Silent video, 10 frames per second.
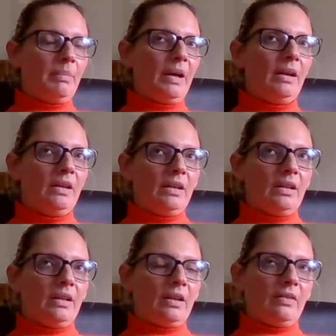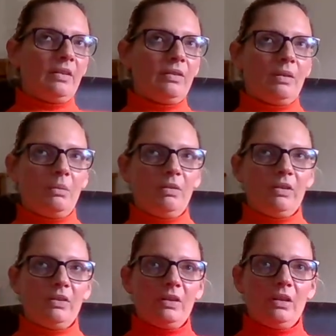but like I said to someone
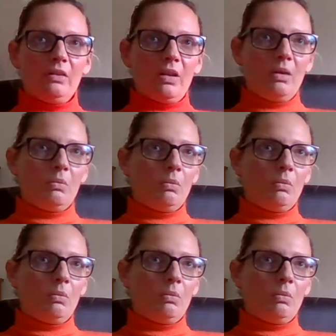recently, it's like,